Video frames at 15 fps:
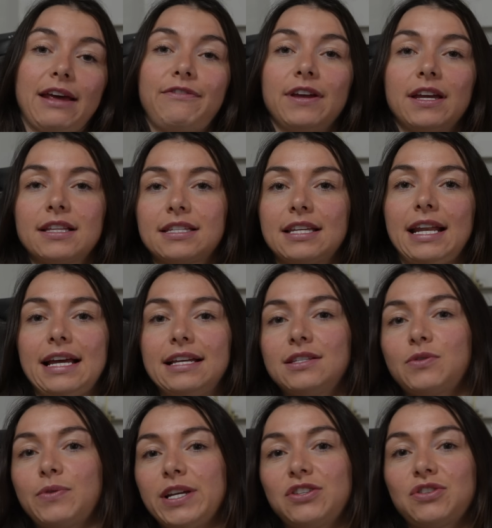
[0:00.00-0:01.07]
I think it's a
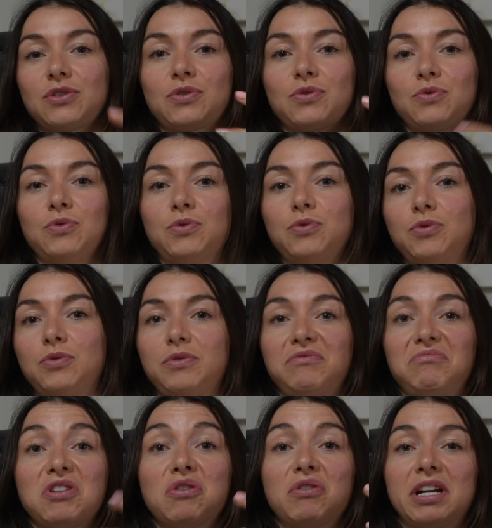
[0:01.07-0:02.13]
nice question to
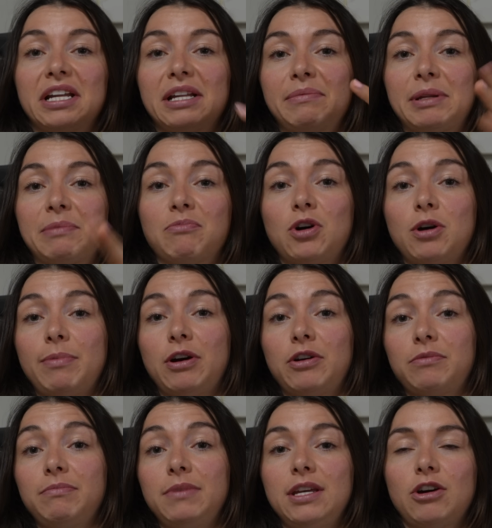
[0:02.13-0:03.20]
know a little bit more
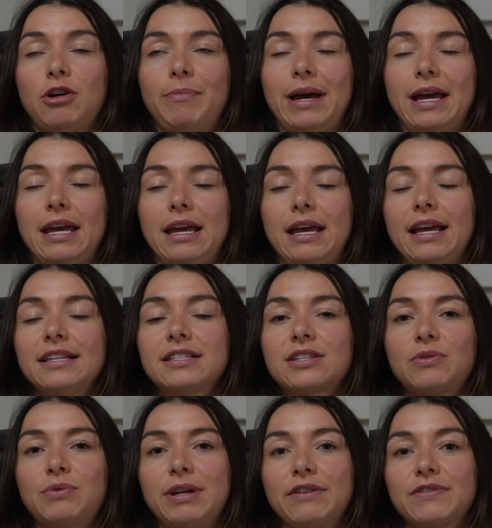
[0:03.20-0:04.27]
about me or my
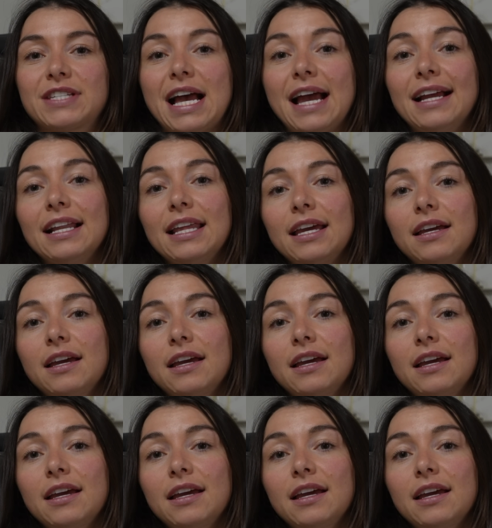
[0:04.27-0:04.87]
history of cycling.